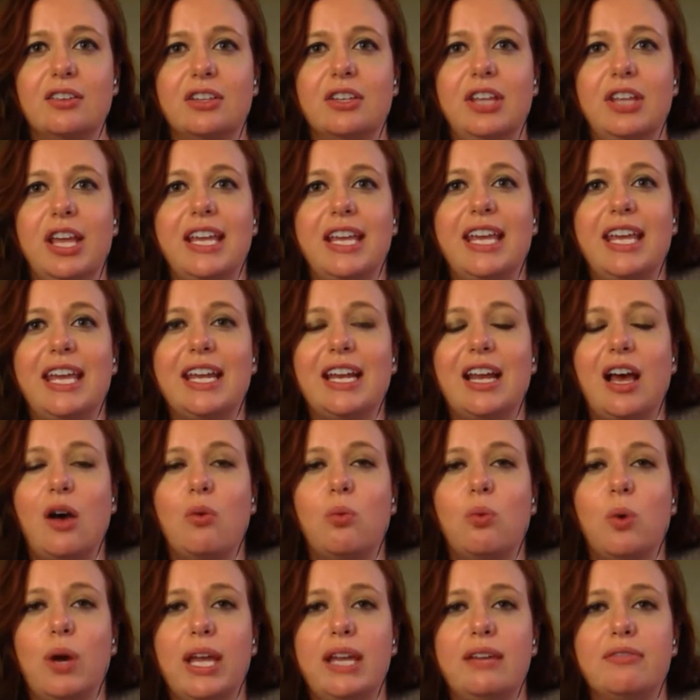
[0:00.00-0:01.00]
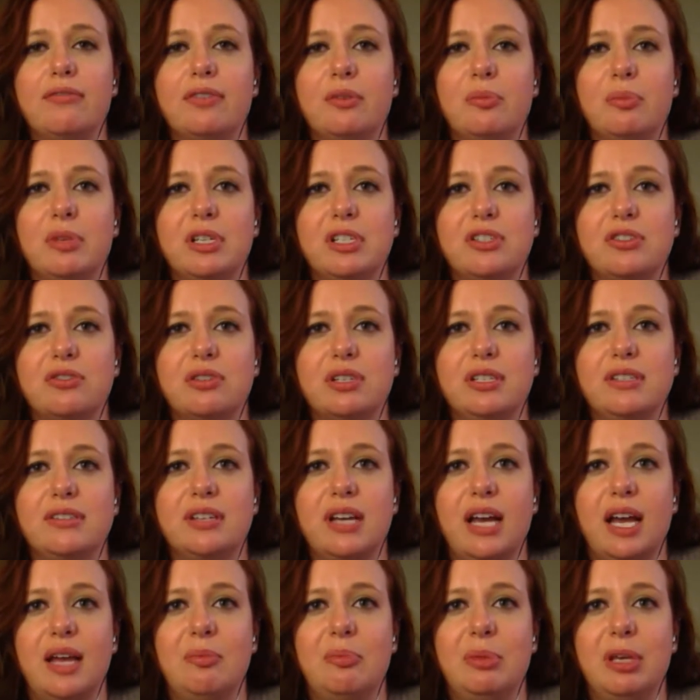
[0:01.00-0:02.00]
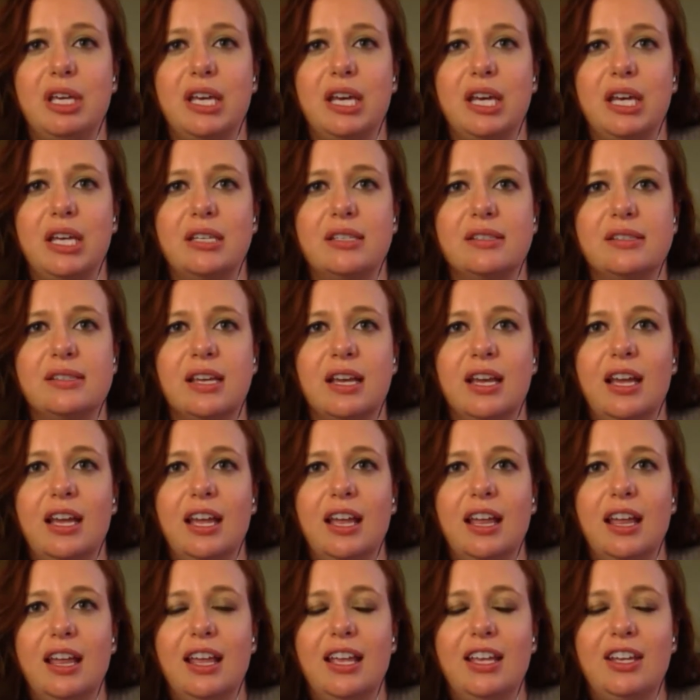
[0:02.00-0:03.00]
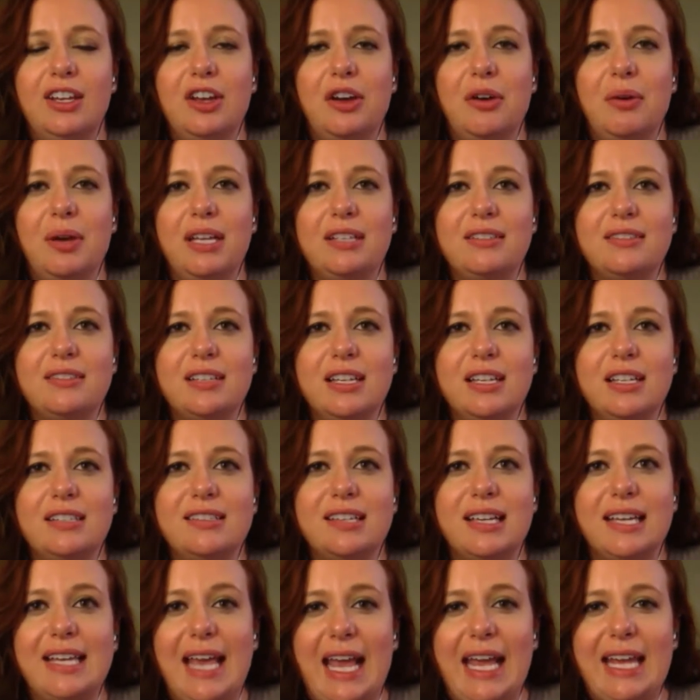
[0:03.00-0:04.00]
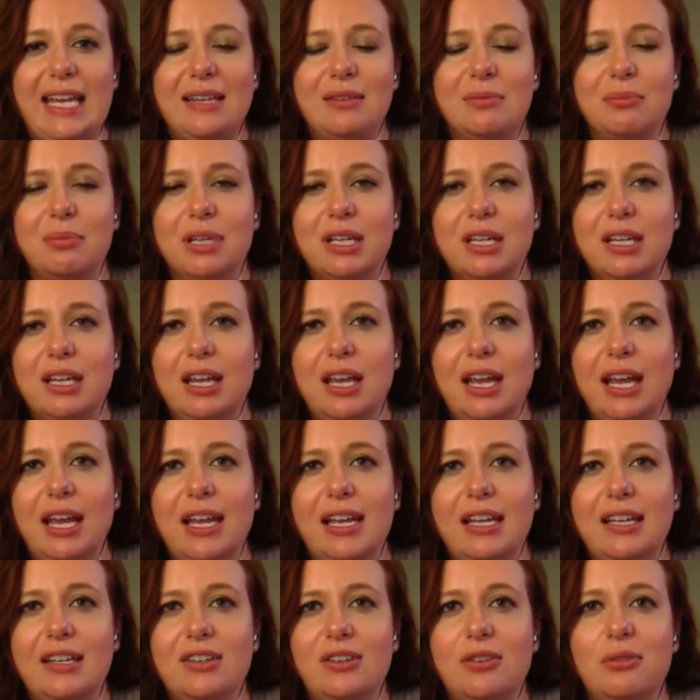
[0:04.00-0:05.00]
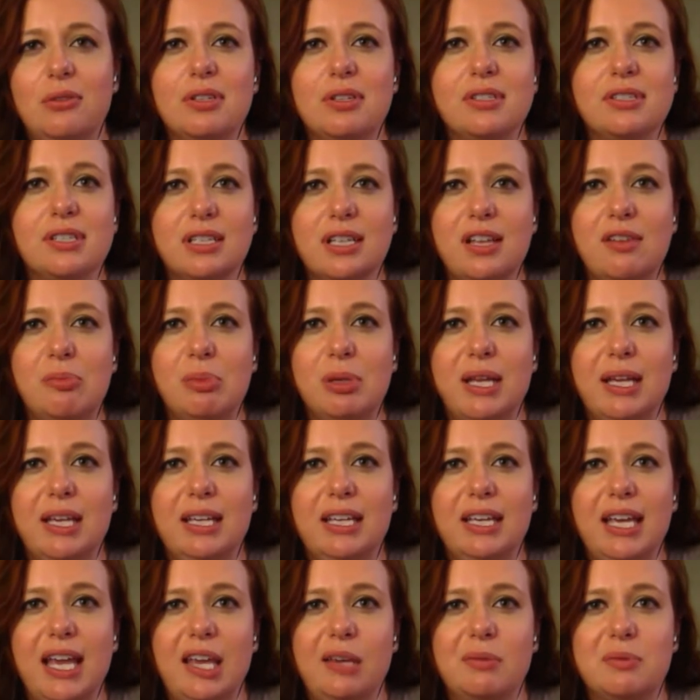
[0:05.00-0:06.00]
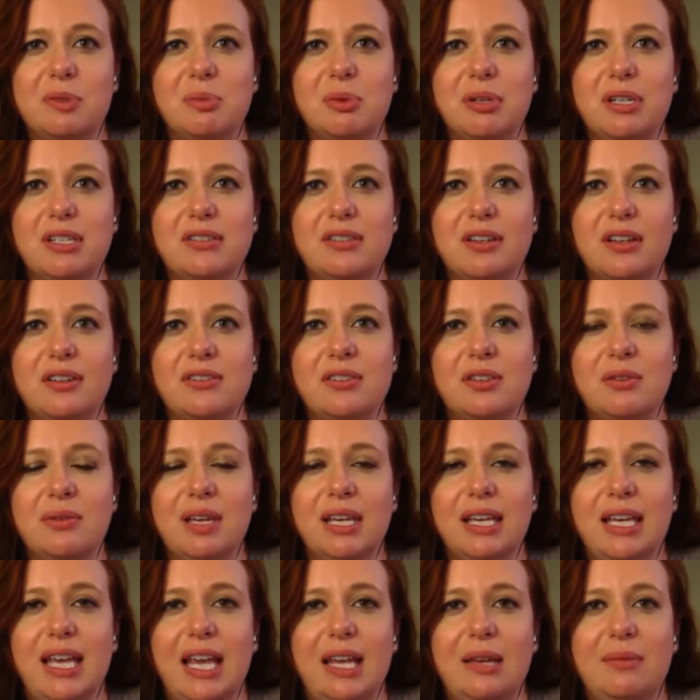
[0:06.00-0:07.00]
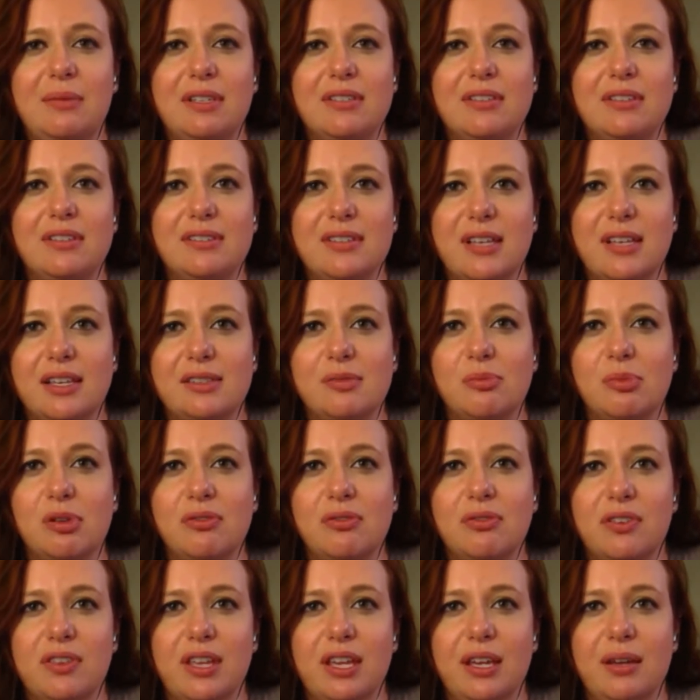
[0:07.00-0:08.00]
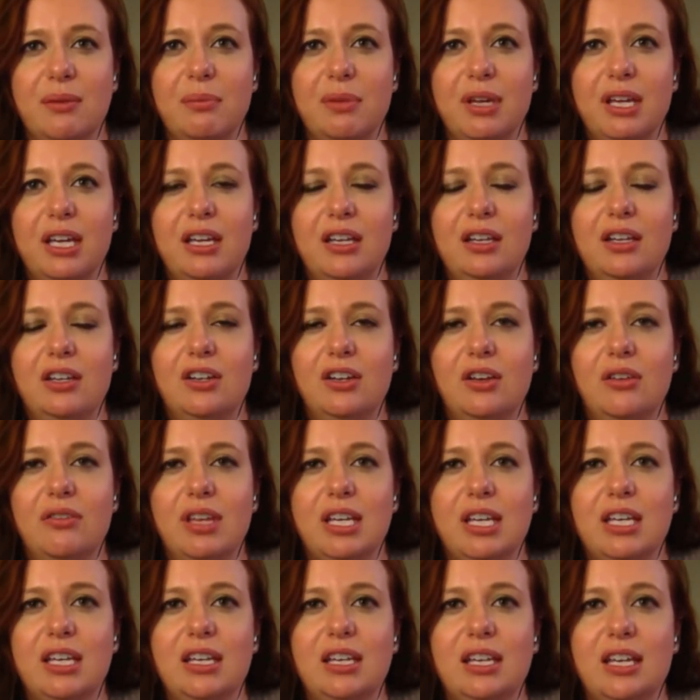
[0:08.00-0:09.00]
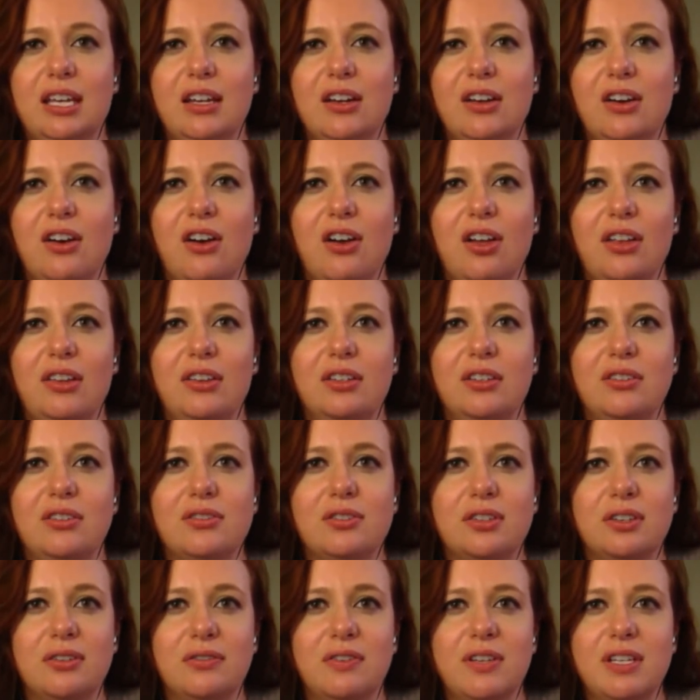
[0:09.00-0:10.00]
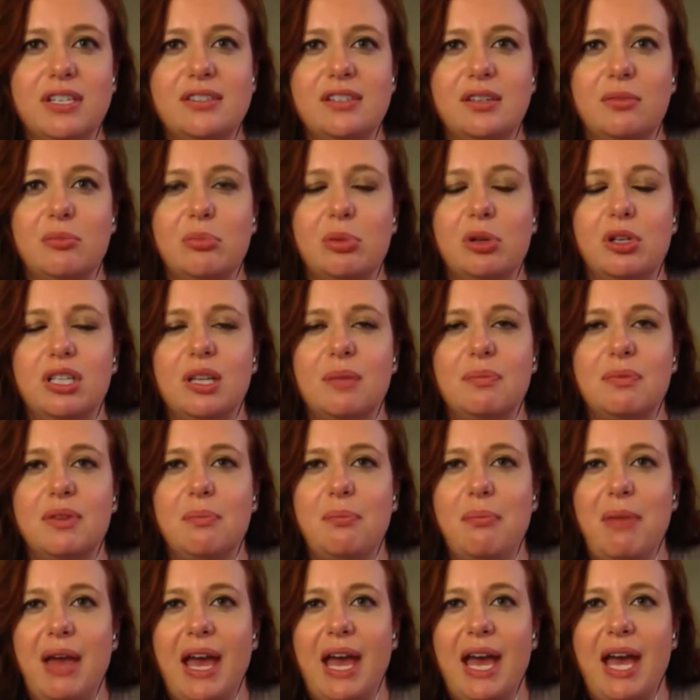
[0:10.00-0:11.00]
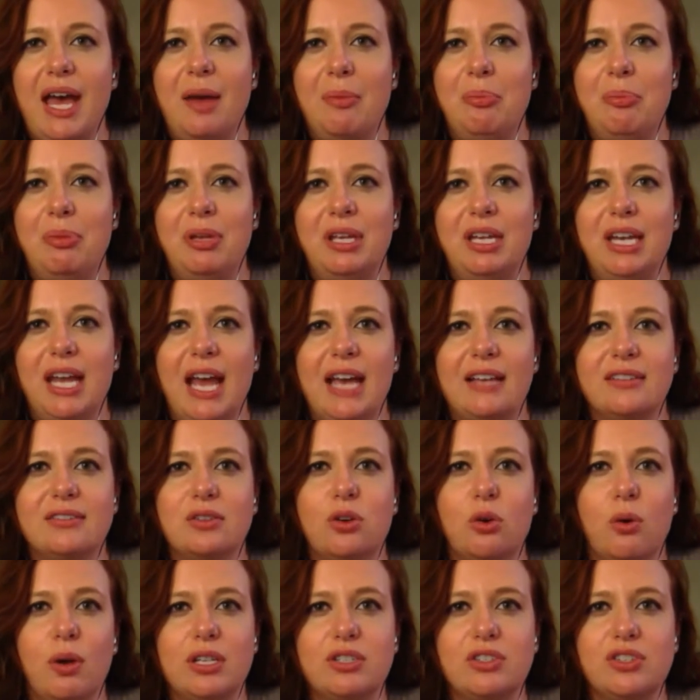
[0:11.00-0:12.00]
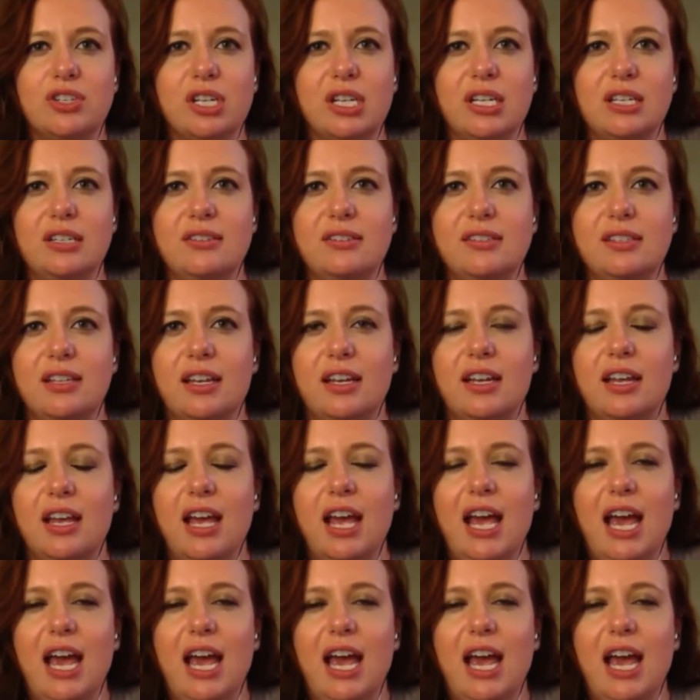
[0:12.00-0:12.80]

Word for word: they cannot wait for Mystery Skype because you know it's it's a game, and who doesn't love playing games? But it's also a game that's accessible for them you know they can get on the surface and pull up the map and ask questions and